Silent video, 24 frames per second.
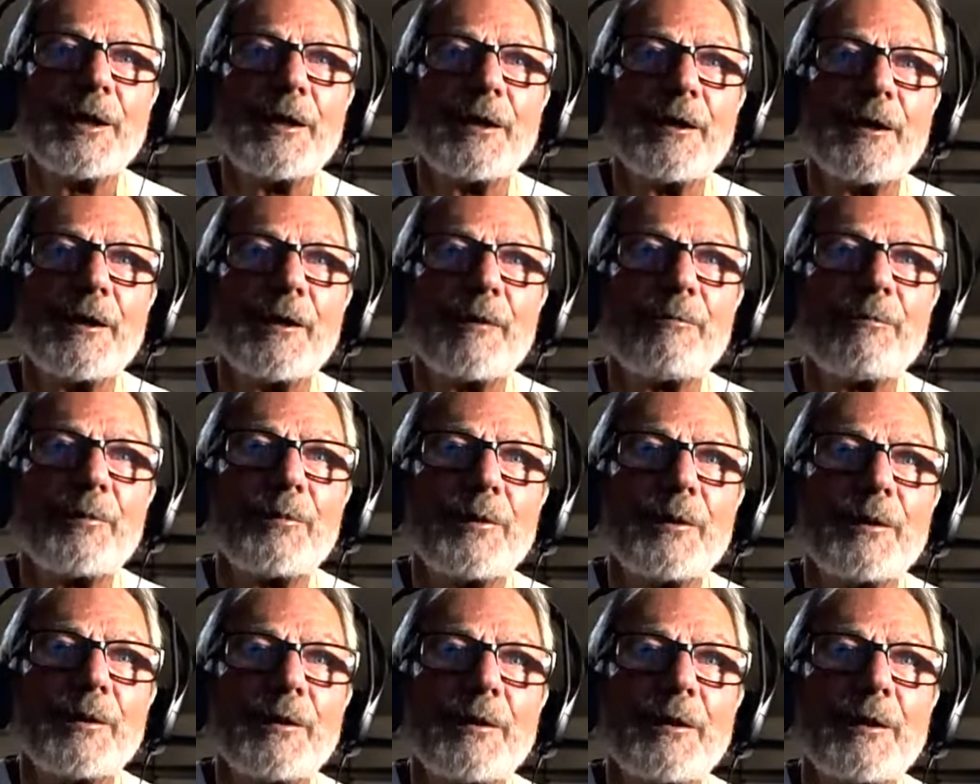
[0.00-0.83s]
it up
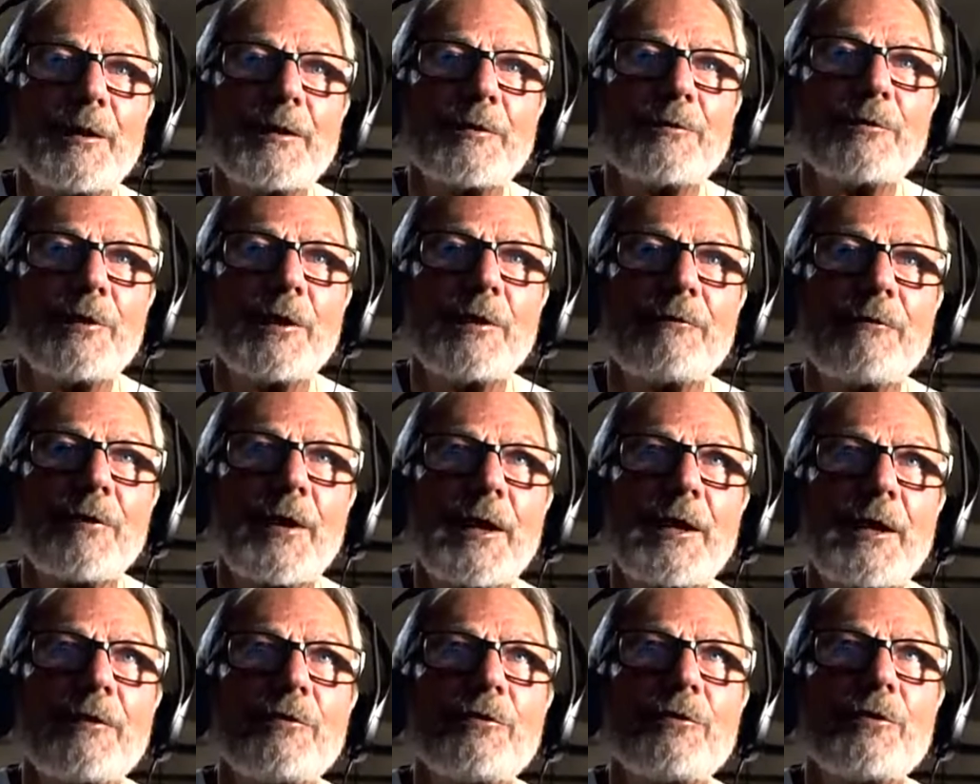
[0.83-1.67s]
and see if
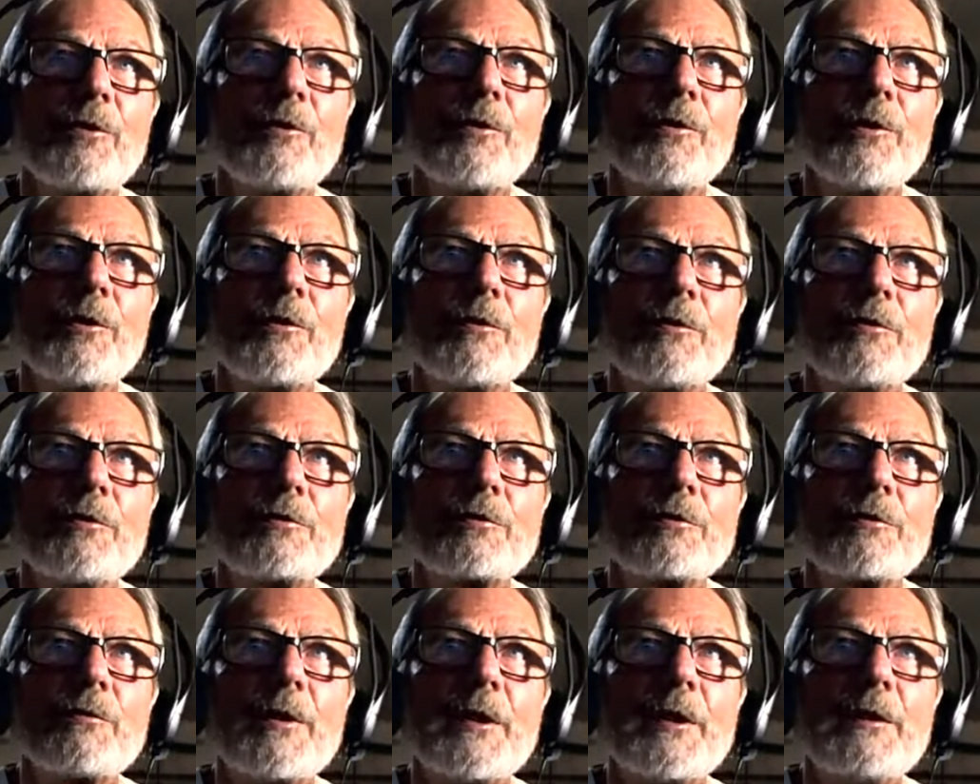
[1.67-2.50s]
I can show you on
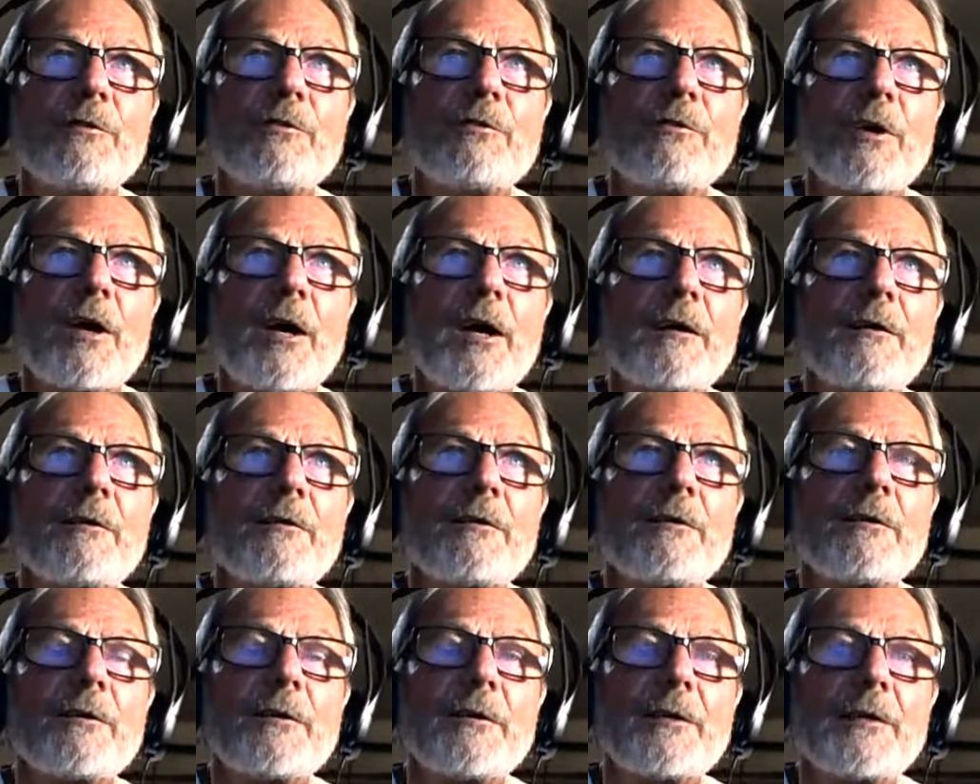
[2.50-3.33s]
a screenshot.
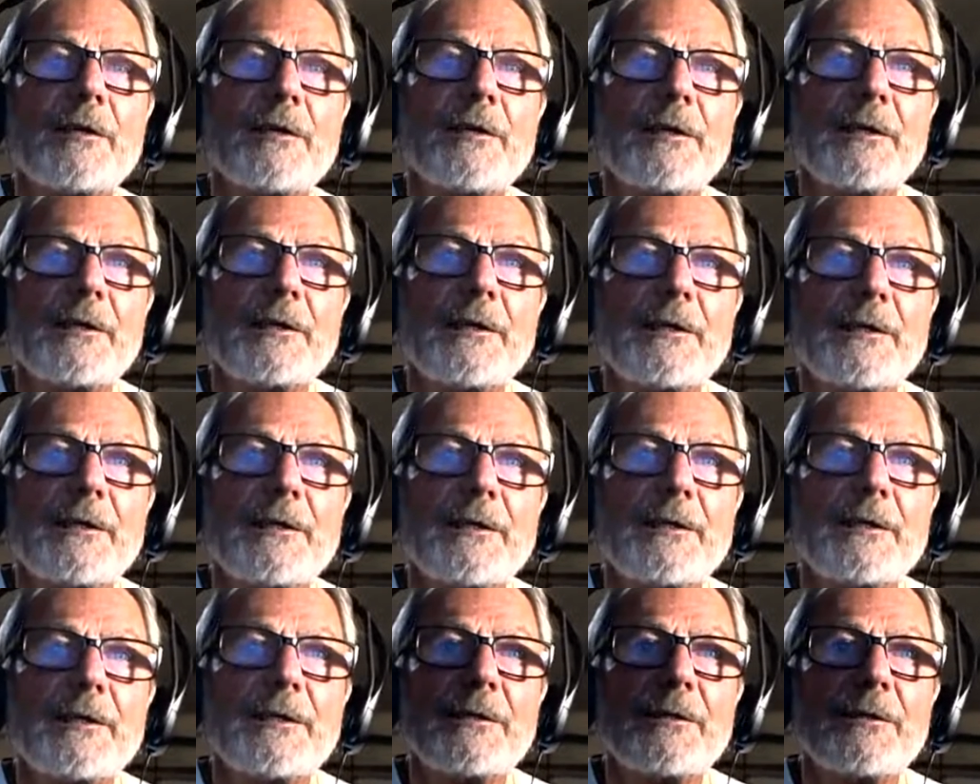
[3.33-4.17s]

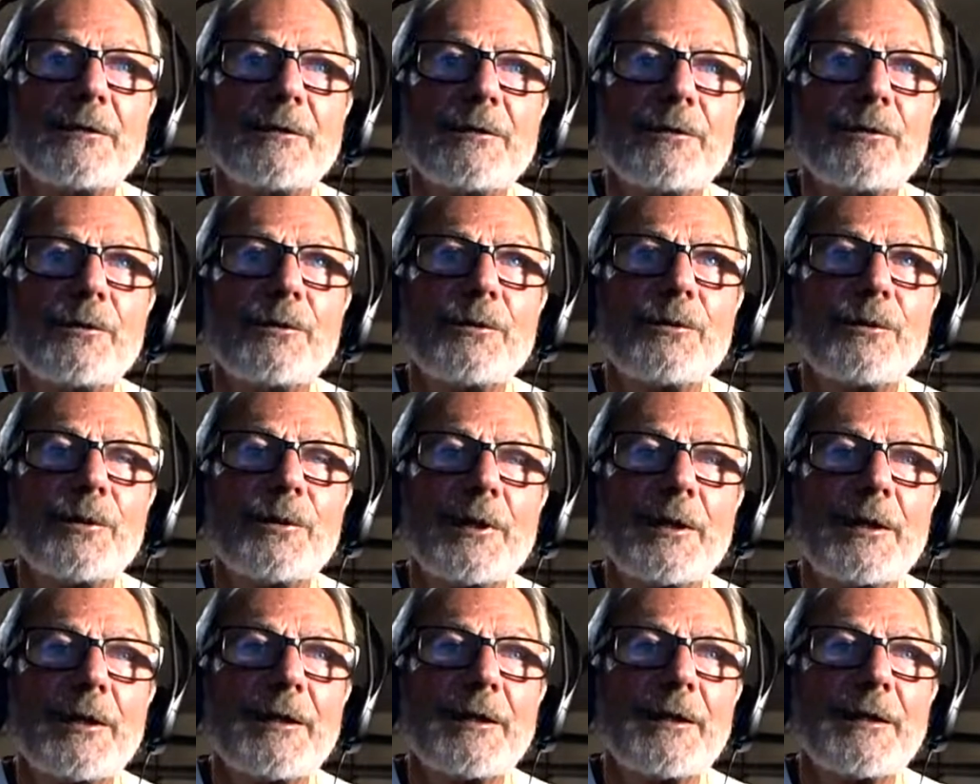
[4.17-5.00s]

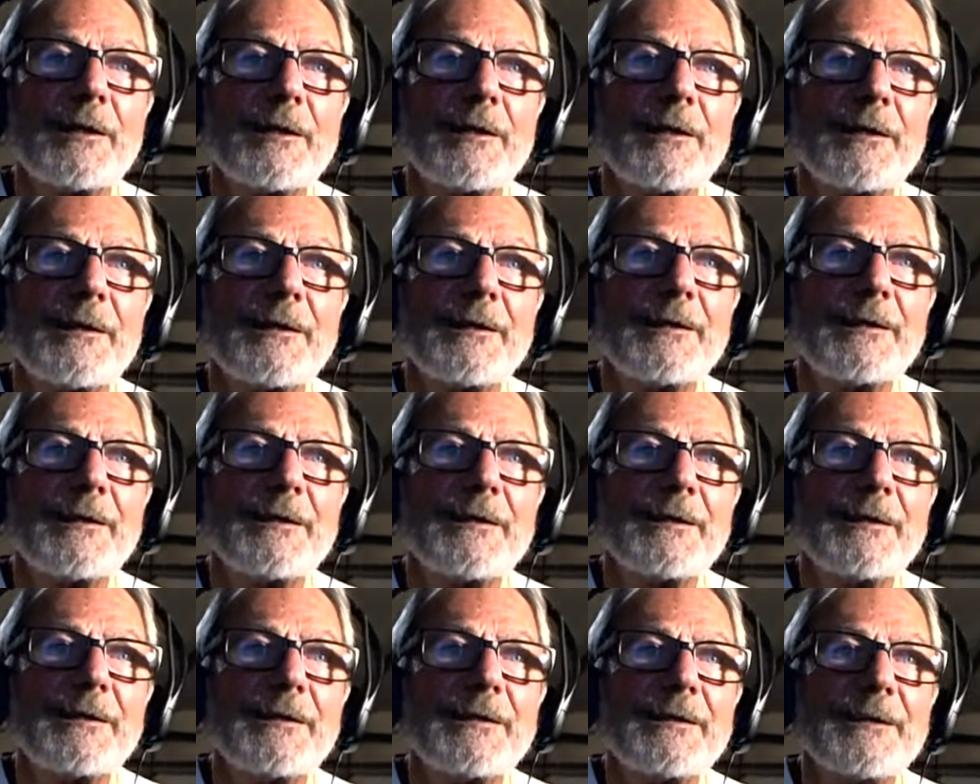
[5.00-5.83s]
Oh,
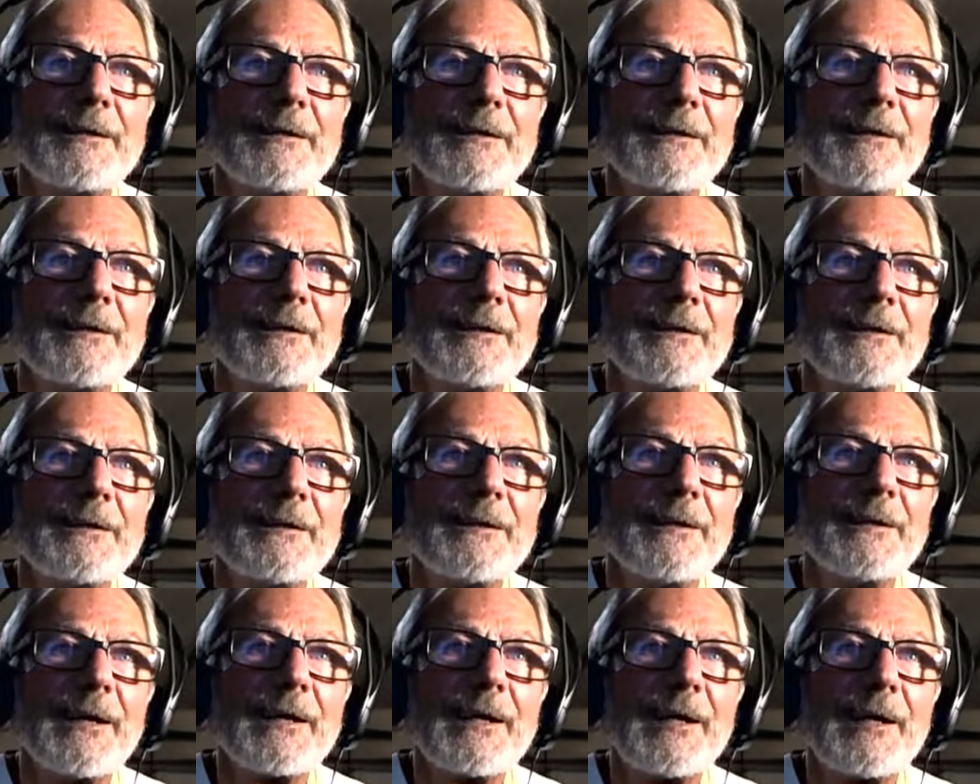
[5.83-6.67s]

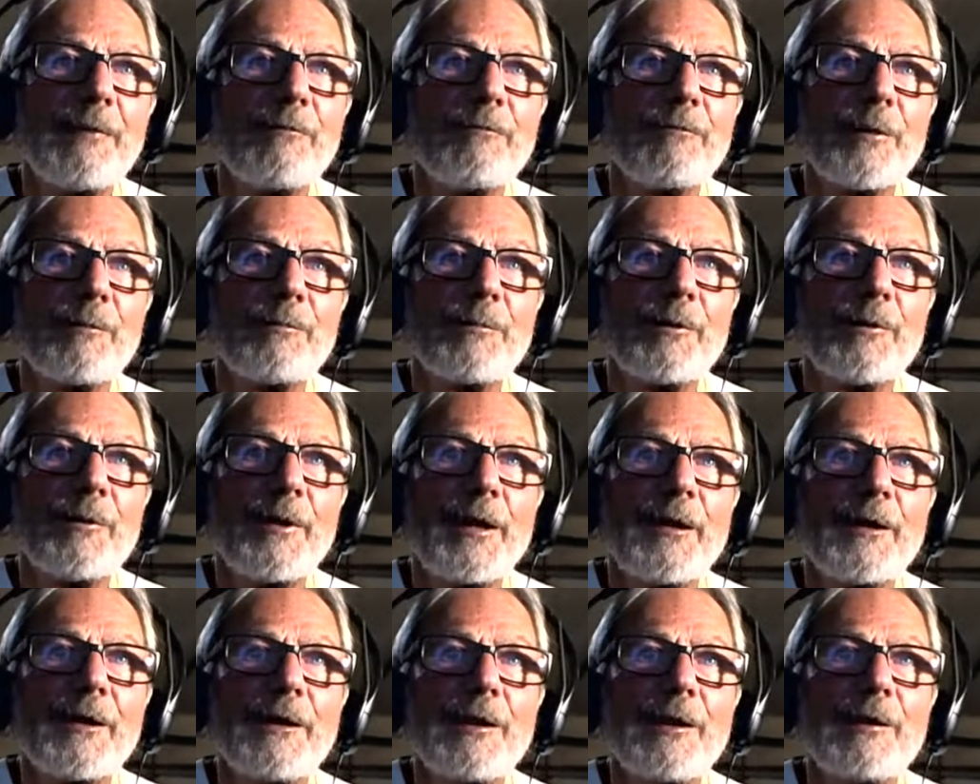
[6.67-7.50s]
I keep flipping
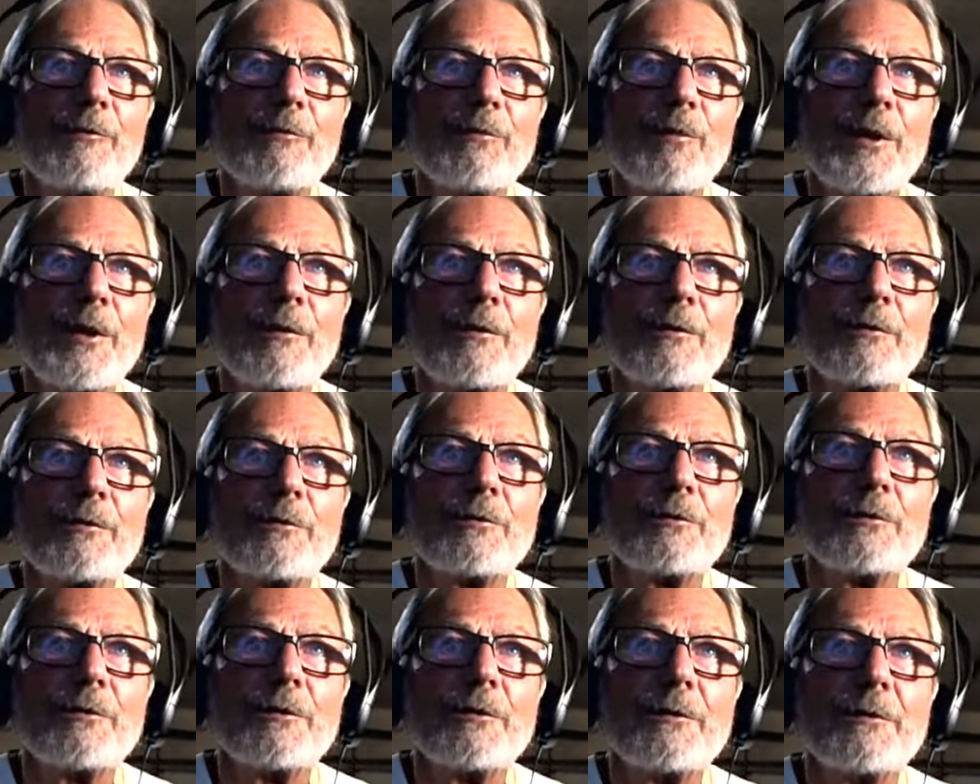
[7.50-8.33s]
around in these
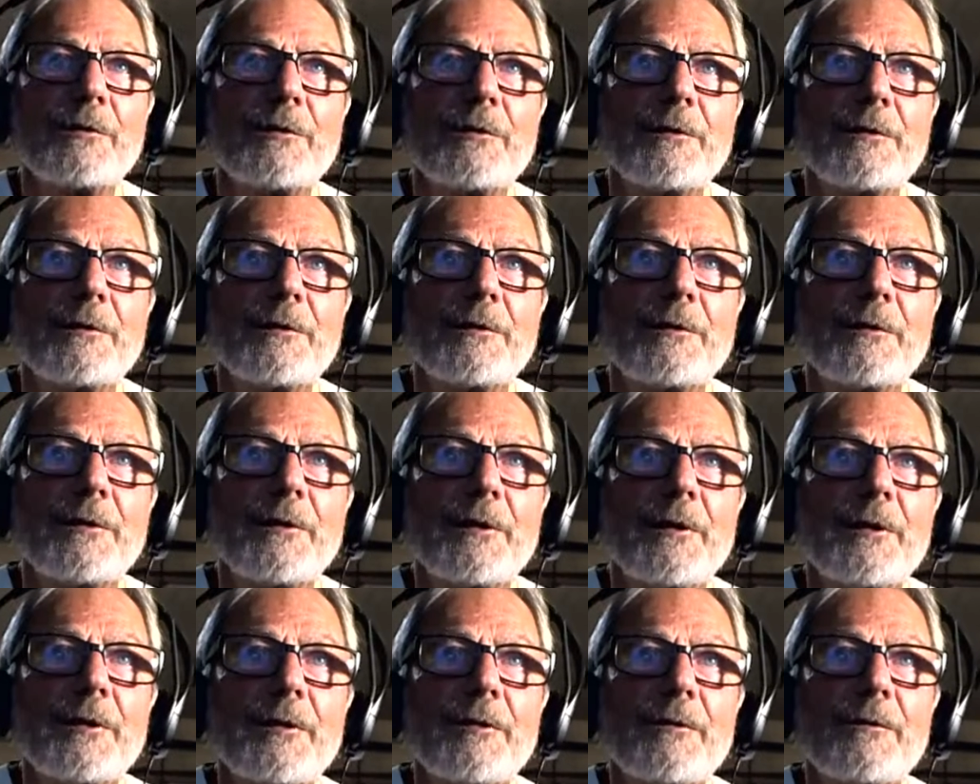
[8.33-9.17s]
windows.
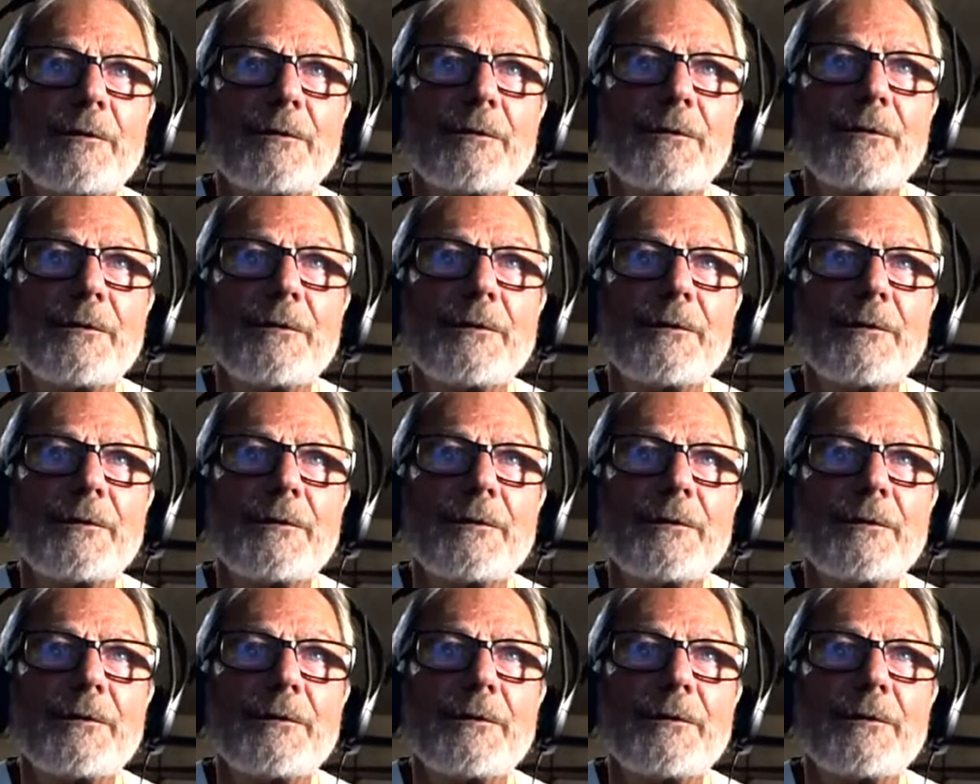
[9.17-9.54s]
No.